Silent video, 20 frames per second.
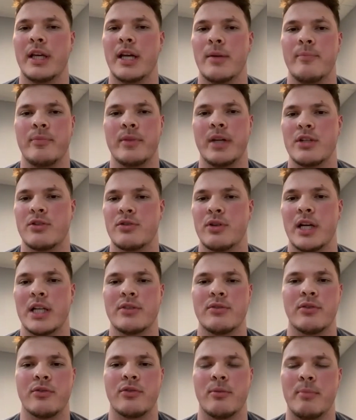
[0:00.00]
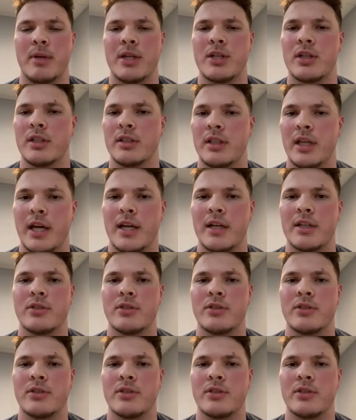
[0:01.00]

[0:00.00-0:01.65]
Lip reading: I transferred from Michigan Tech,